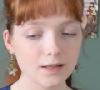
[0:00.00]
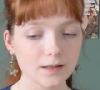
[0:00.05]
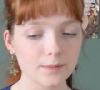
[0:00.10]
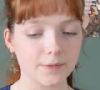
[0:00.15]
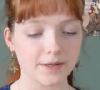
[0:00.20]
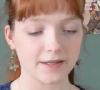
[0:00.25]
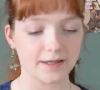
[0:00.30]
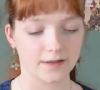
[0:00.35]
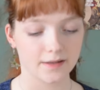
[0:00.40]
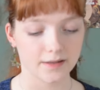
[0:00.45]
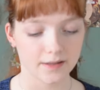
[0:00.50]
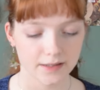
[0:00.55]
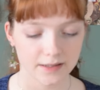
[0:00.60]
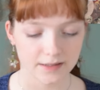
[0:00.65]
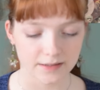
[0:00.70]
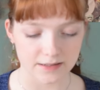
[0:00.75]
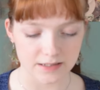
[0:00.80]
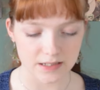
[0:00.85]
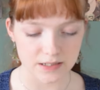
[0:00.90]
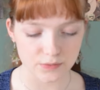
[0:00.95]
But yeah,
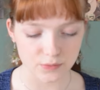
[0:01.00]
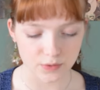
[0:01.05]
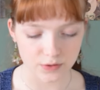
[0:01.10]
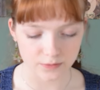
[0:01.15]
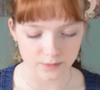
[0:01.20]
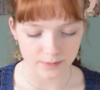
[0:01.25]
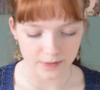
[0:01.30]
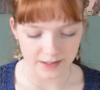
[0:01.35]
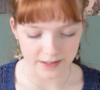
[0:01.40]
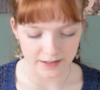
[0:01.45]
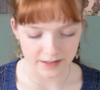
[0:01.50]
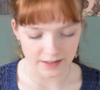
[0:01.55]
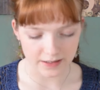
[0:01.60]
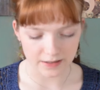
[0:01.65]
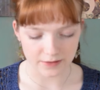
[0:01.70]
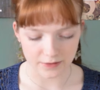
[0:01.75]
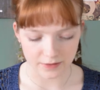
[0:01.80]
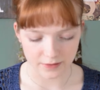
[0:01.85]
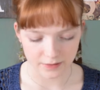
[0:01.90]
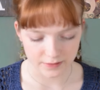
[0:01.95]
this is one of my
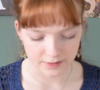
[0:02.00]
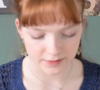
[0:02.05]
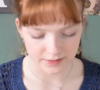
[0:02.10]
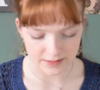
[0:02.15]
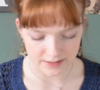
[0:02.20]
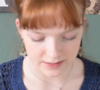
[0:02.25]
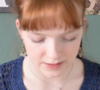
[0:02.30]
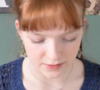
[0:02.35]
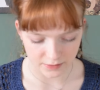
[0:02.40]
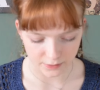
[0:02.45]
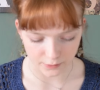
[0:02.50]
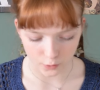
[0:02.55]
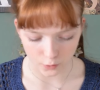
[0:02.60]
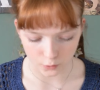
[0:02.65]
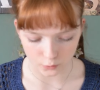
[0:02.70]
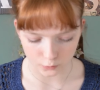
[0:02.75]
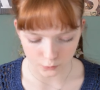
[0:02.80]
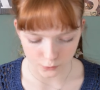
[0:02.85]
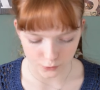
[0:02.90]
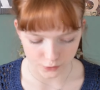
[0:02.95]
this year
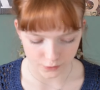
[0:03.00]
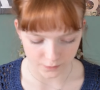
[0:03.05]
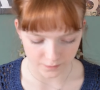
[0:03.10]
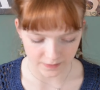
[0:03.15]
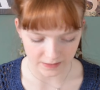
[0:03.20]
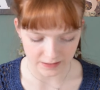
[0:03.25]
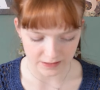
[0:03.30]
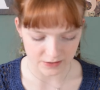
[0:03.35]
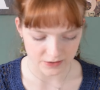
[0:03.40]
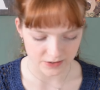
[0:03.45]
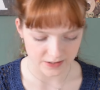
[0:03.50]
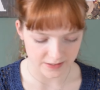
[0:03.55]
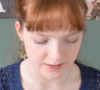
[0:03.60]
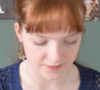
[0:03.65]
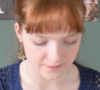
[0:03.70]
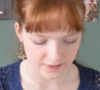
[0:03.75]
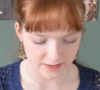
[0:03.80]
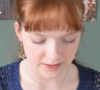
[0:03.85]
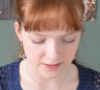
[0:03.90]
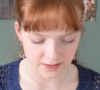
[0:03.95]
goals, to finish this
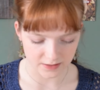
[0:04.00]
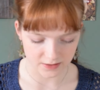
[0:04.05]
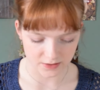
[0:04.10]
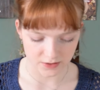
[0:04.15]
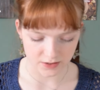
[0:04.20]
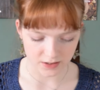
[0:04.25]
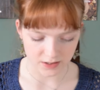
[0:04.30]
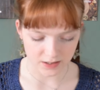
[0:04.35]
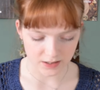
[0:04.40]
vintage